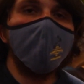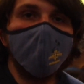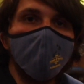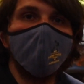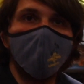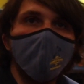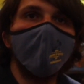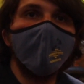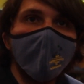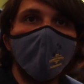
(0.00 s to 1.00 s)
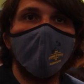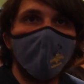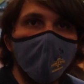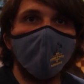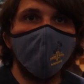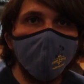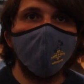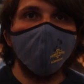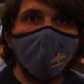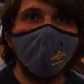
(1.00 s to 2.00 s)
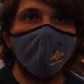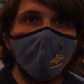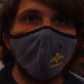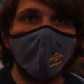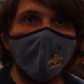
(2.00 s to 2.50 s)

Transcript: everything right when it's hot. So we're gonna head up